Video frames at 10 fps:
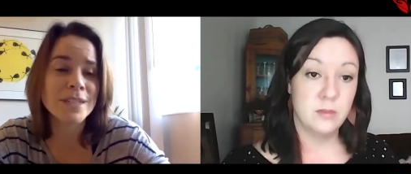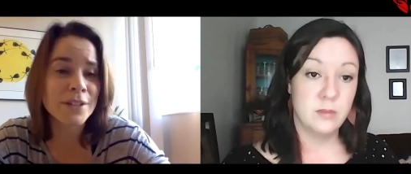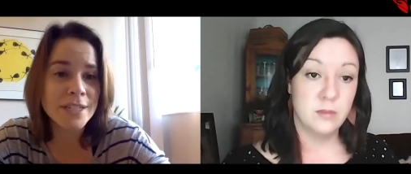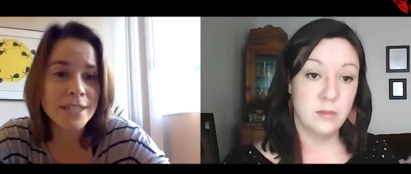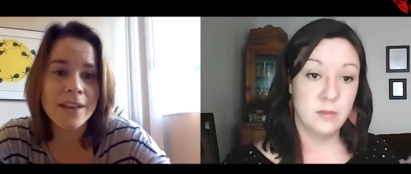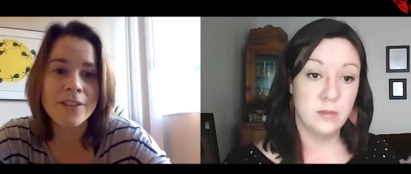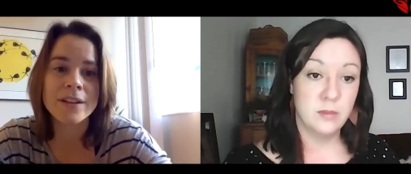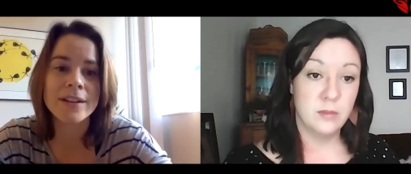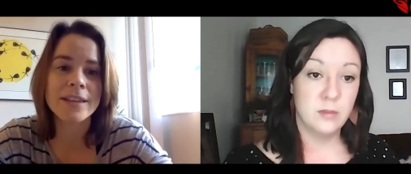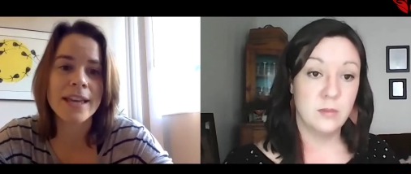Speaker 1: dinner
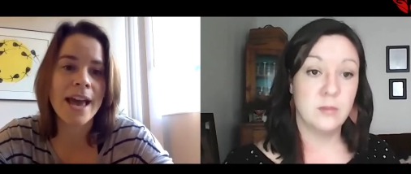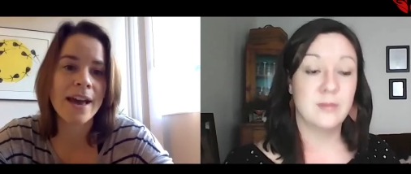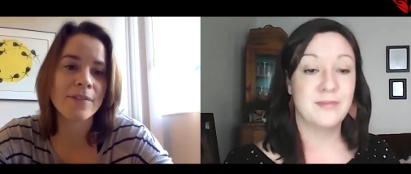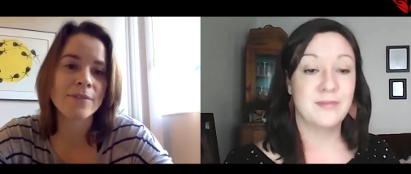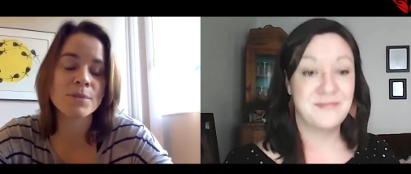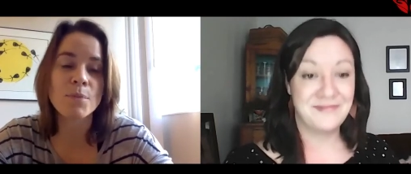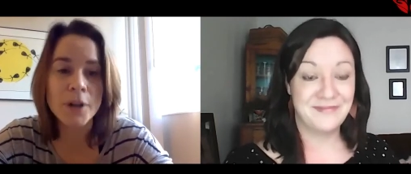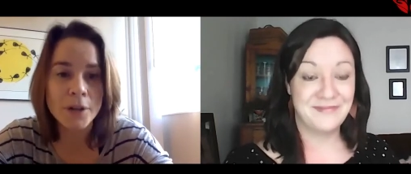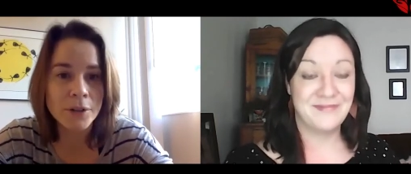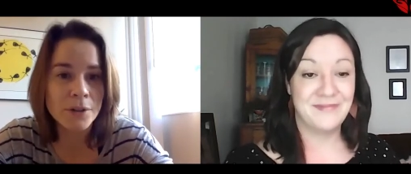together they have
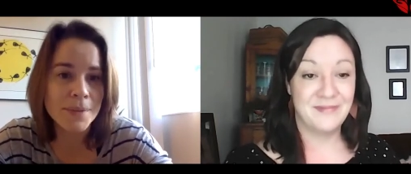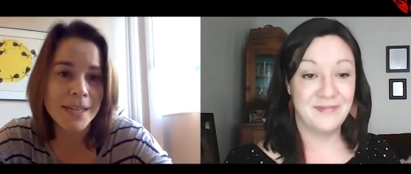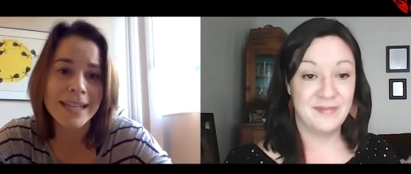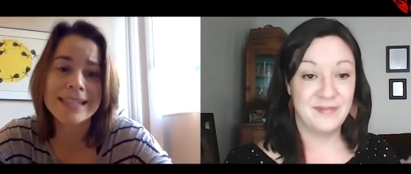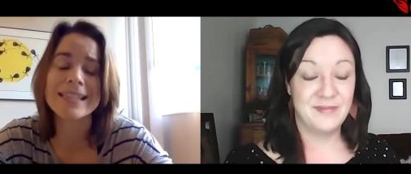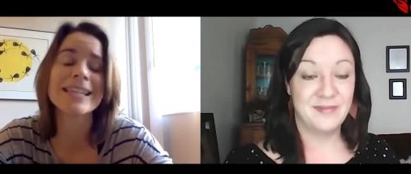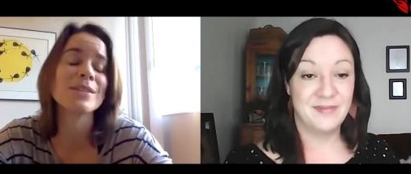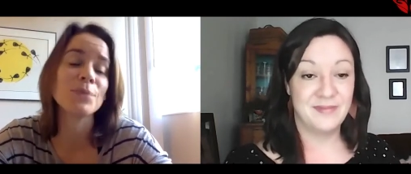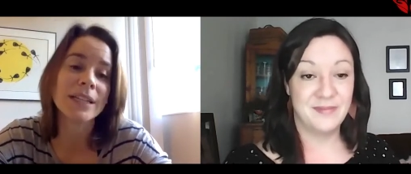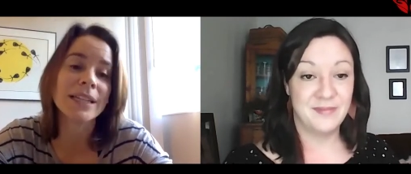support group meetings like
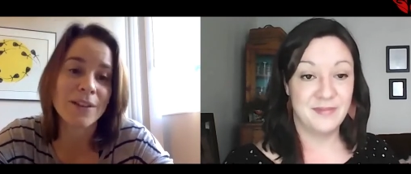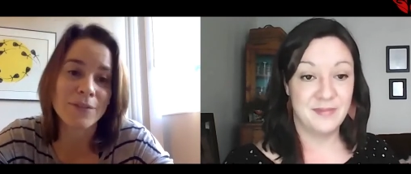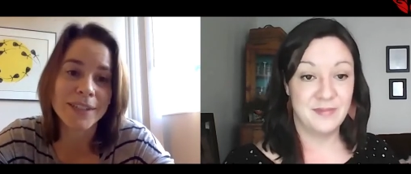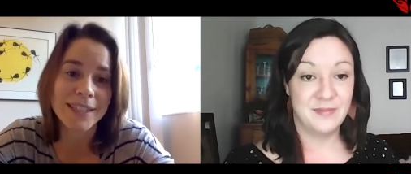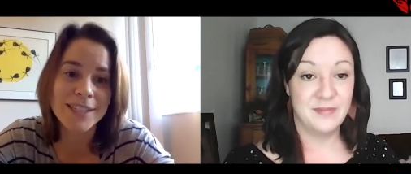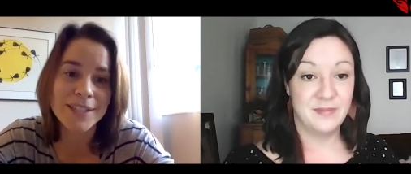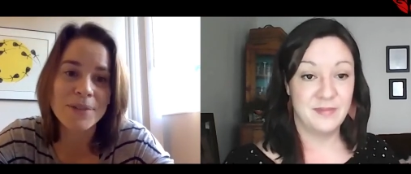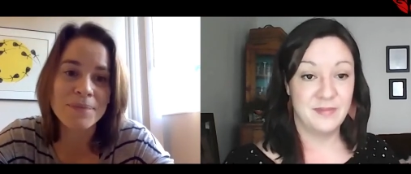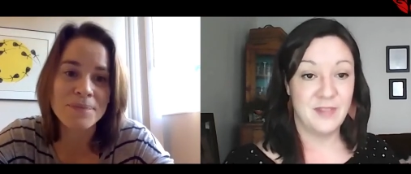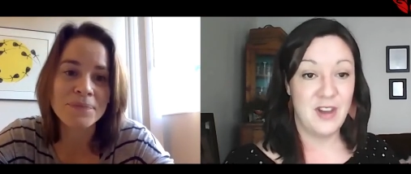it's really lovely
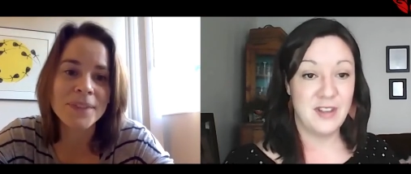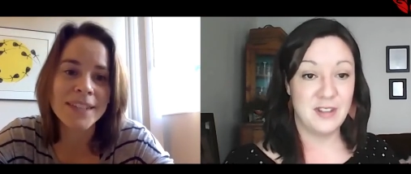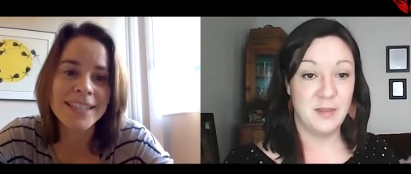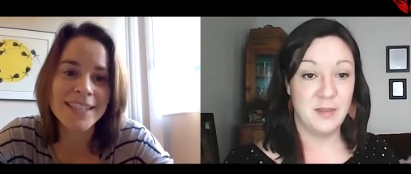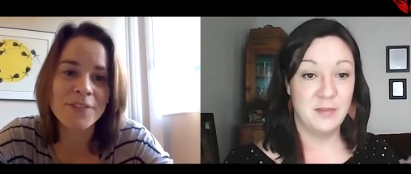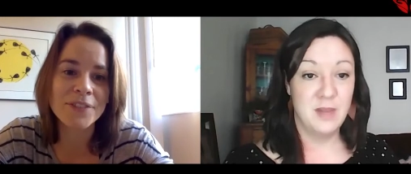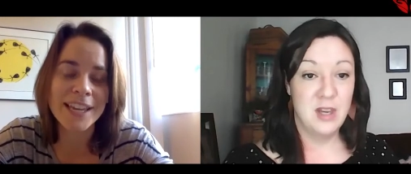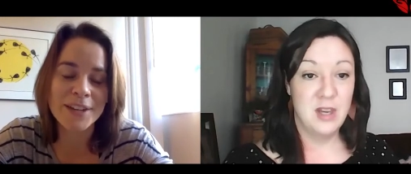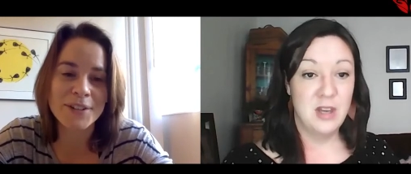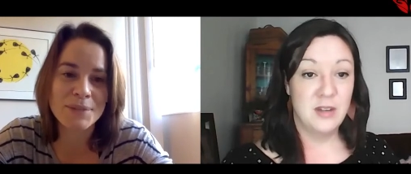so awesome.
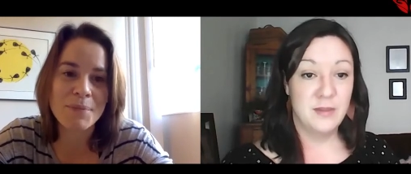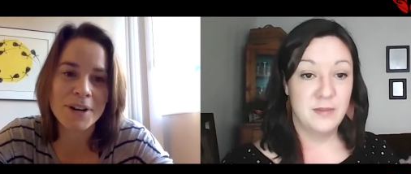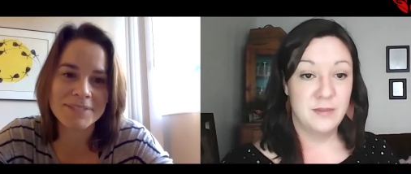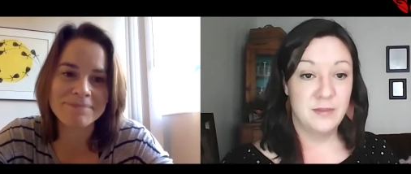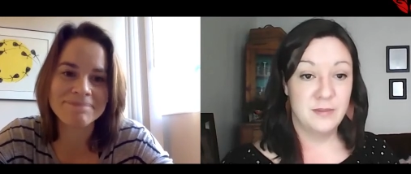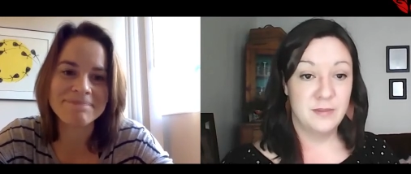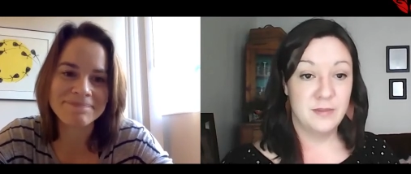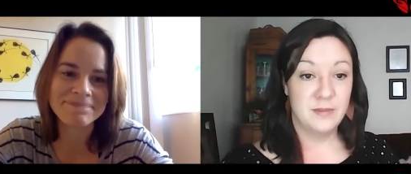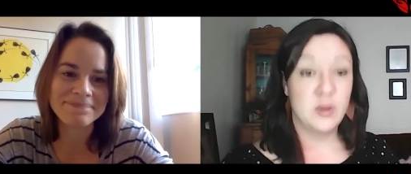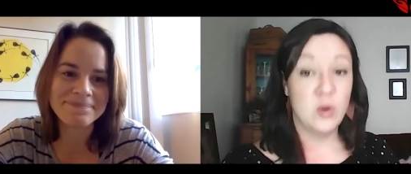definitely get your support
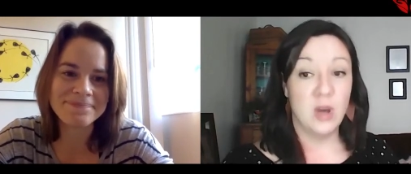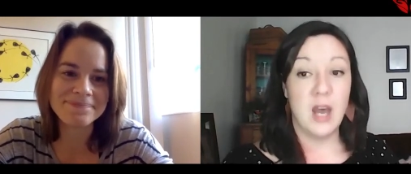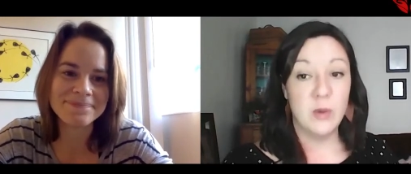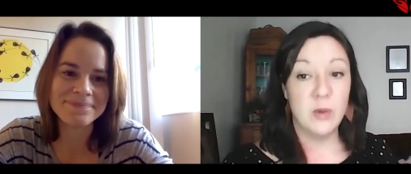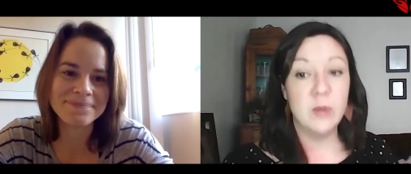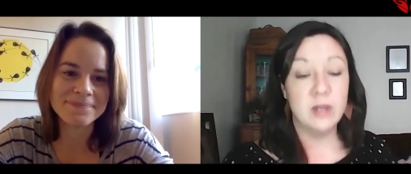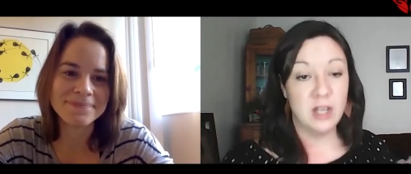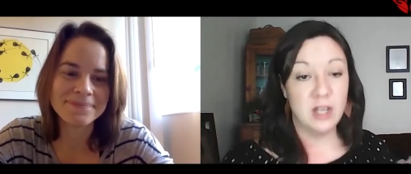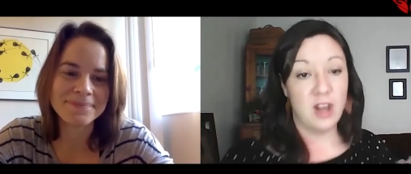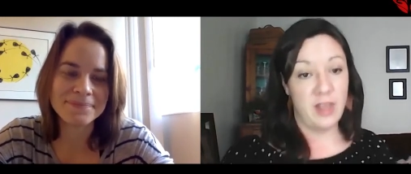
Speaker 2: Cool. And we will
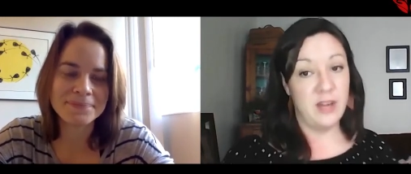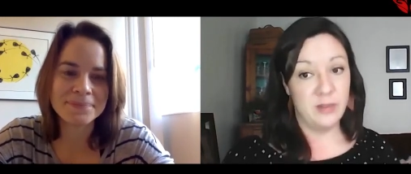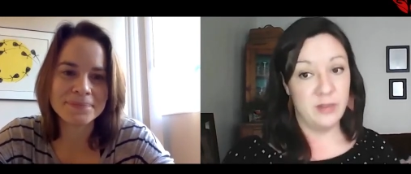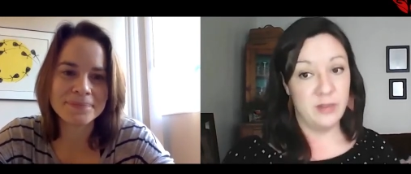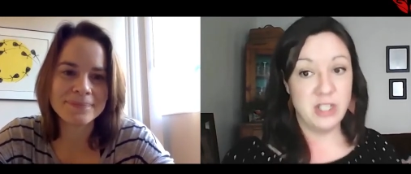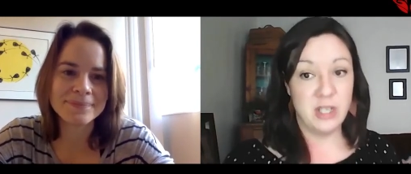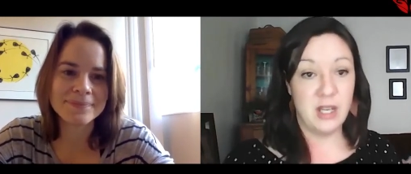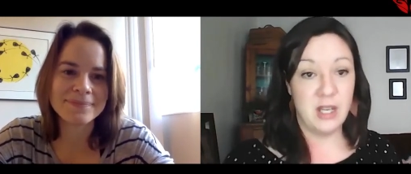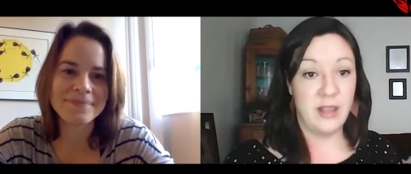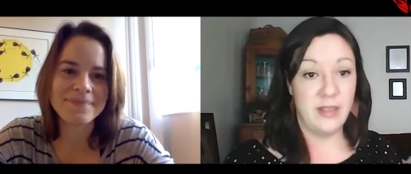link all that information
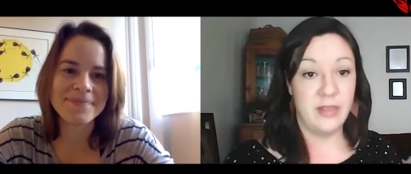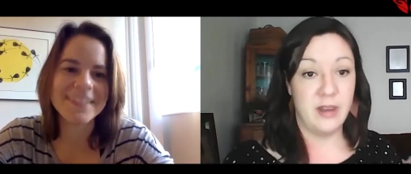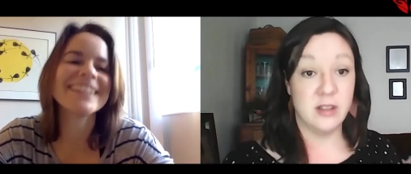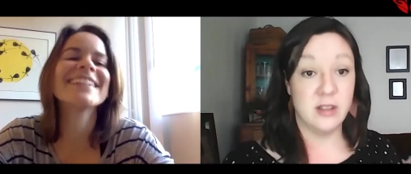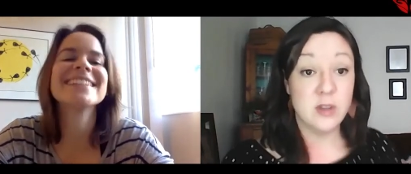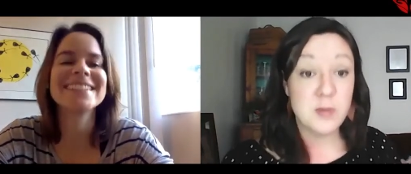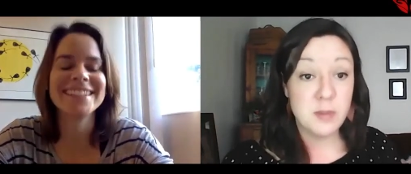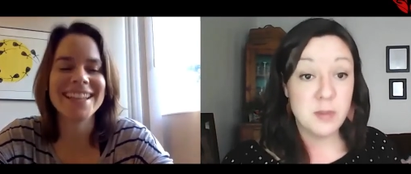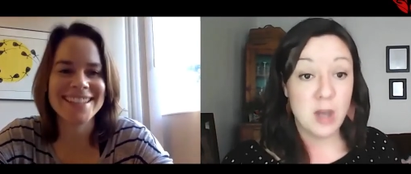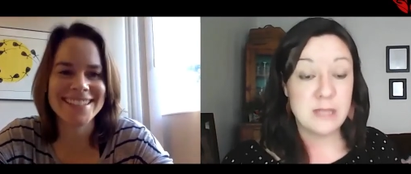in the description
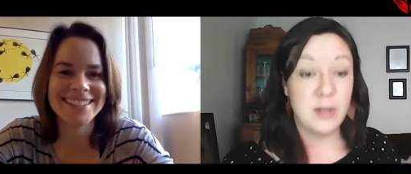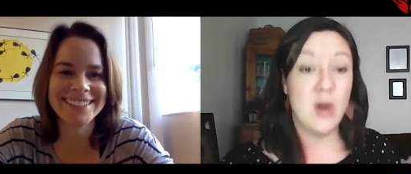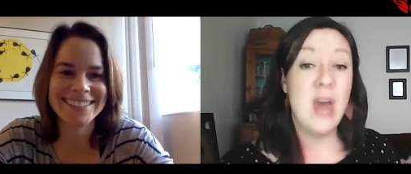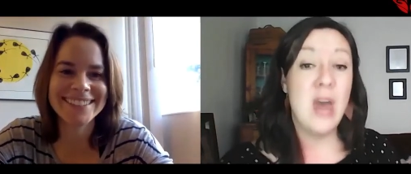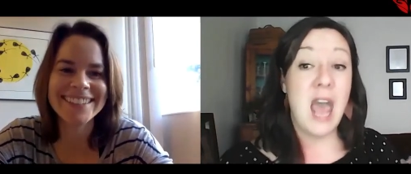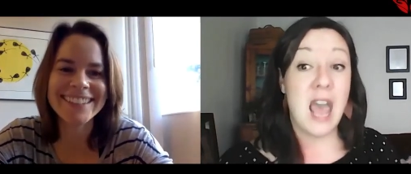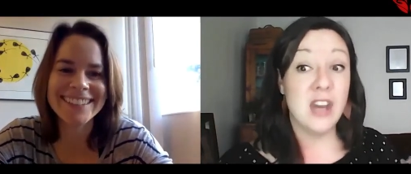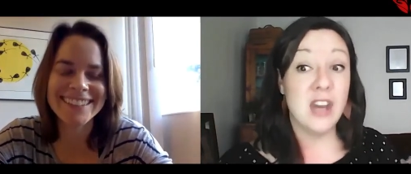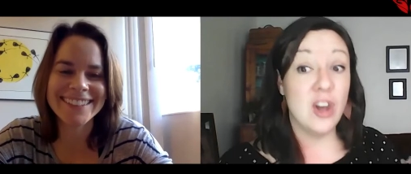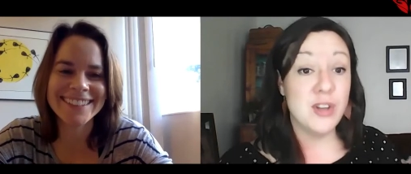box below.
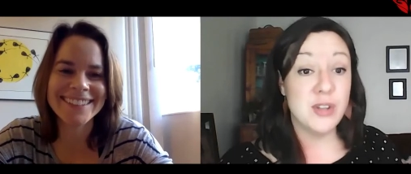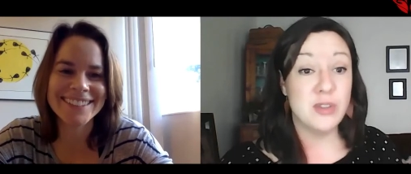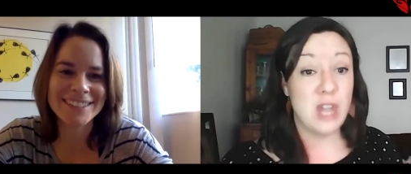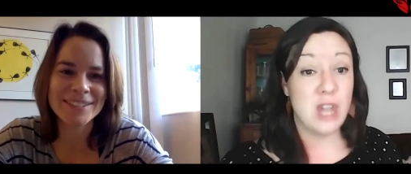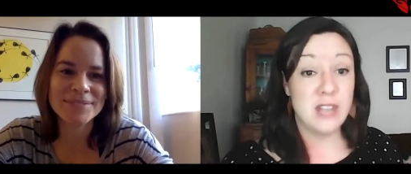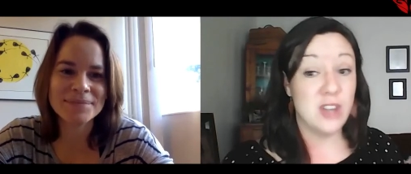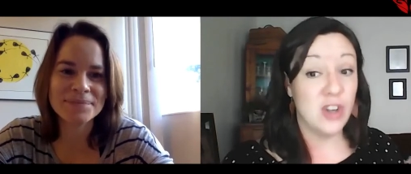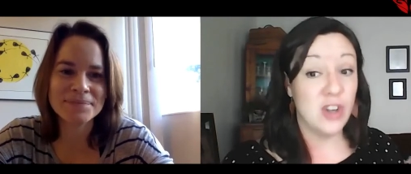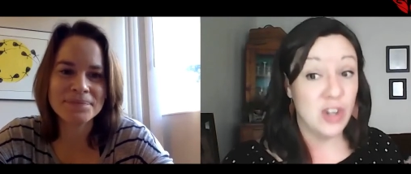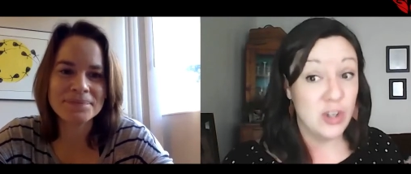And also, Jess on
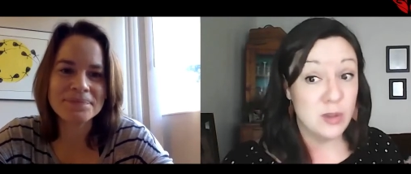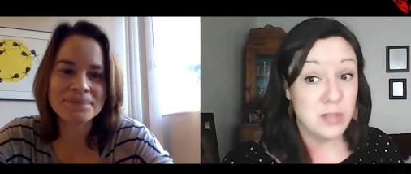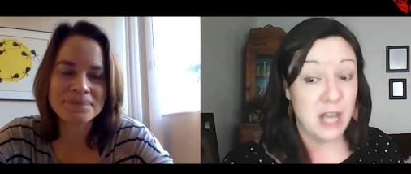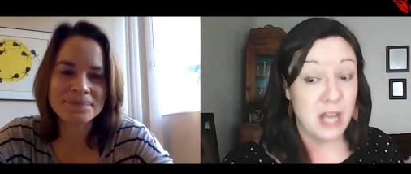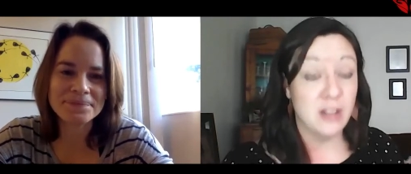her YouTube channel